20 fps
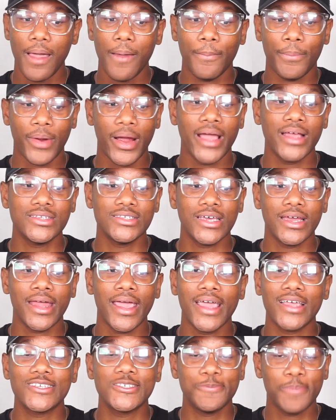Brian Tedda
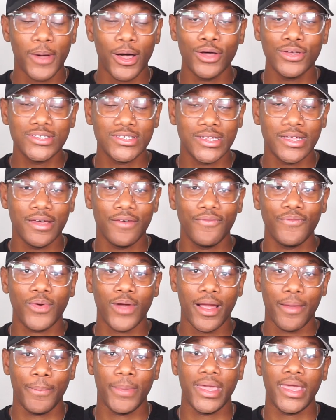exposed them
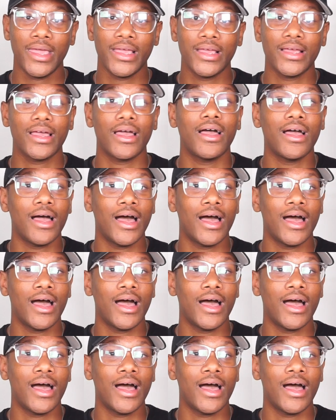for being